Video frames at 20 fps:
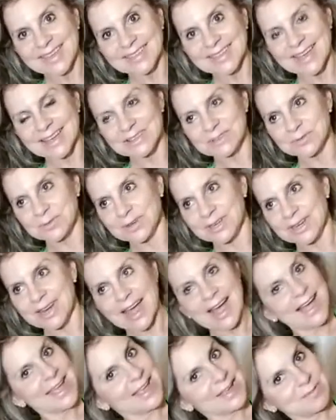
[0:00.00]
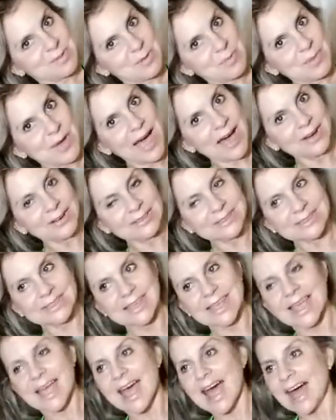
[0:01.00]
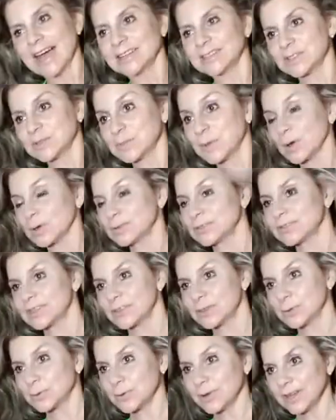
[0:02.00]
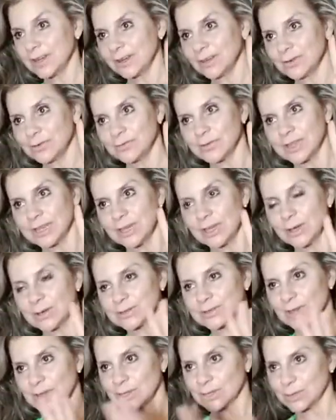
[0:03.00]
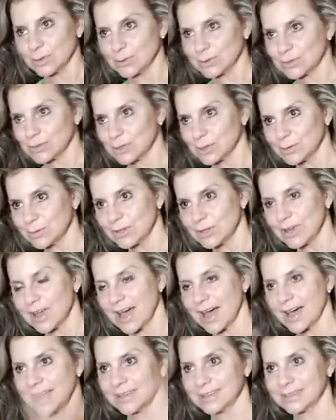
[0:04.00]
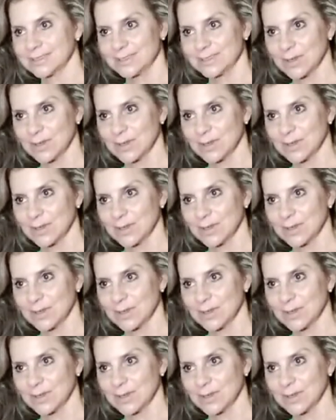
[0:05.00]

That's what I am about. I just posted 3 new videos on YouTube, you guys,